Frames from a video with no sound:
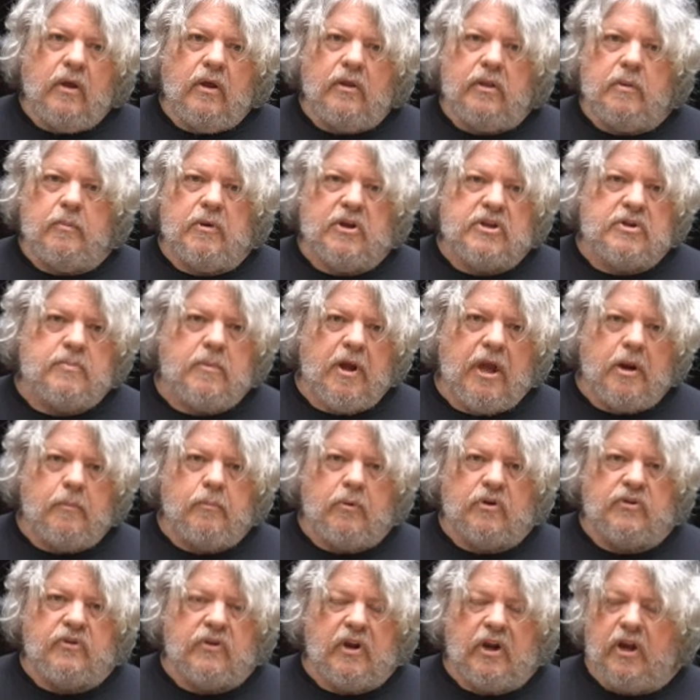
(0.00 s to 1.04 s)
the Benchmade
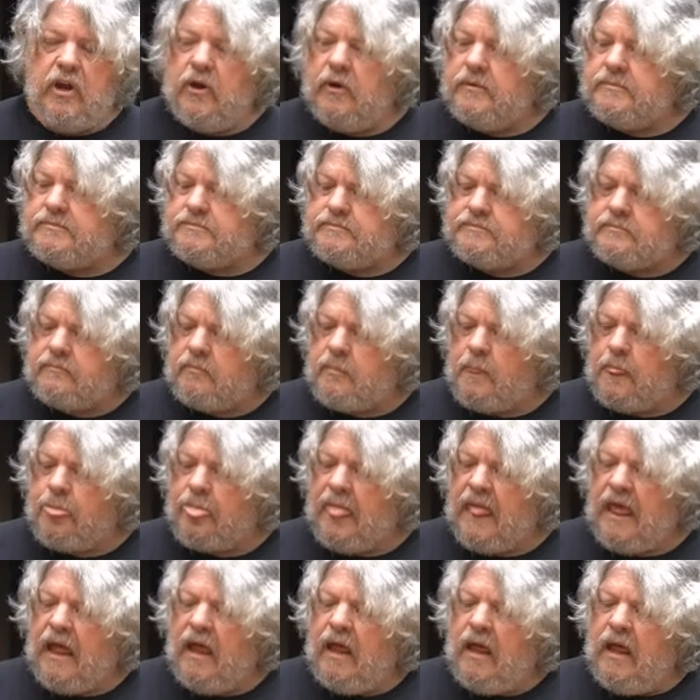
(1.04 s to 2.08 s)
Presidio.
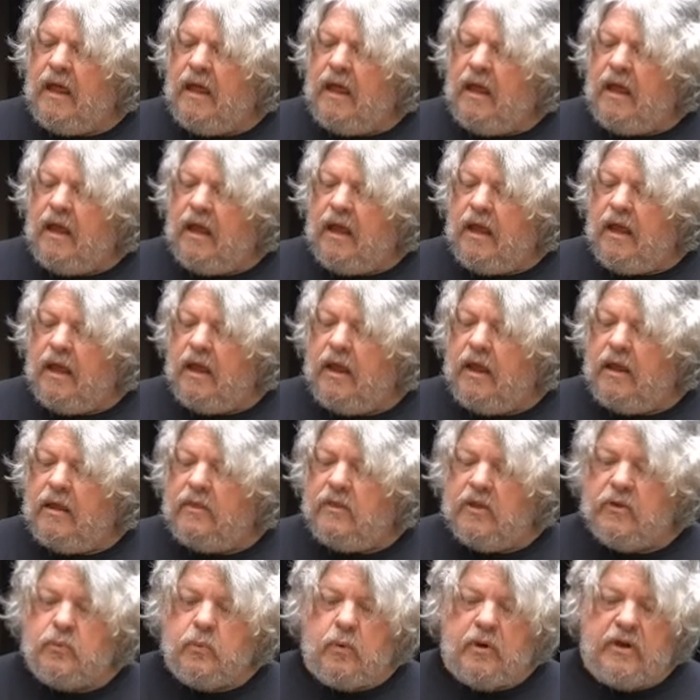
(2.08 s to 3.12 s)
And
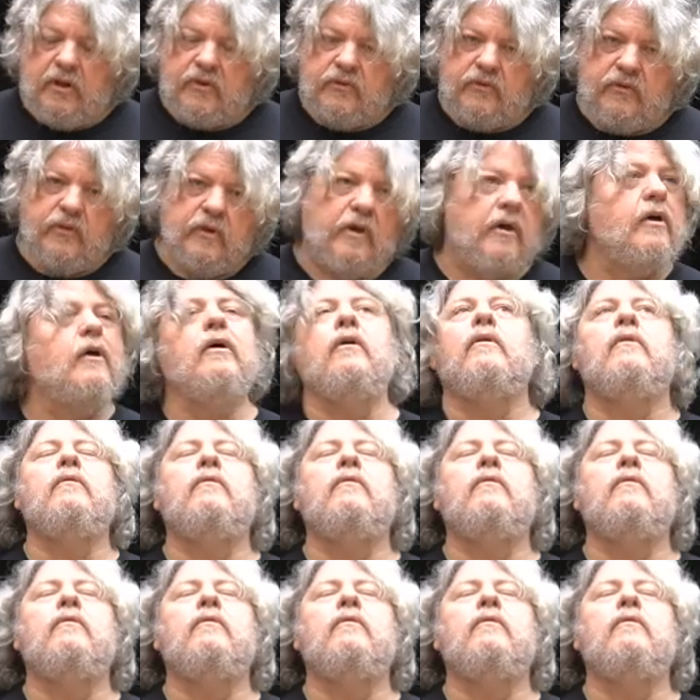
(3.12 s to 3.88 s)
this one is the